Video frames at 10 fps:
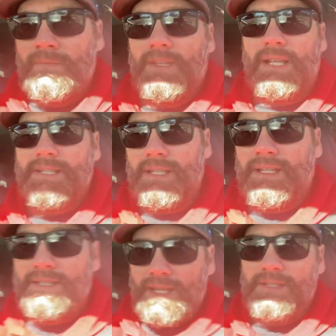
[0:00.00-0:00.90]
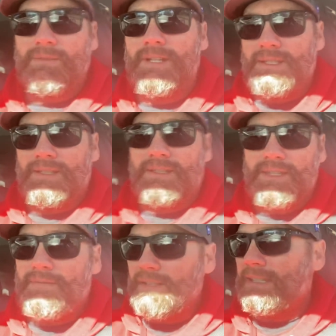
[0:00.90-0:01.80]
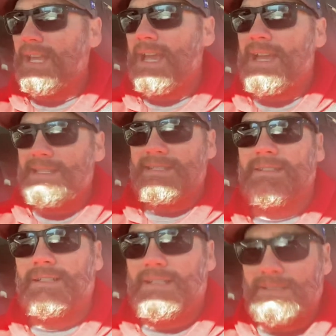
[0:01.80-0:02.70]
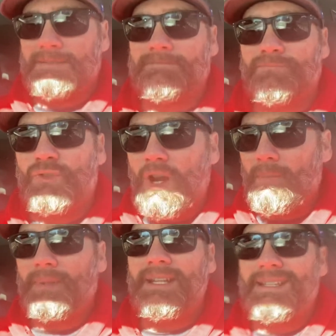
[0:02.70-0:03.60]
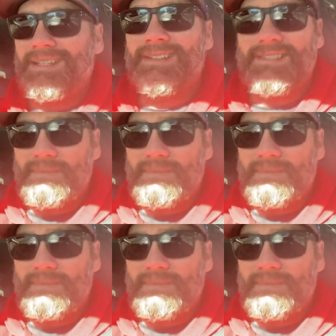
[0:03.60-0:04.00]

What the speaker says: like I said, accessories and stuff like that. Sharpening kits.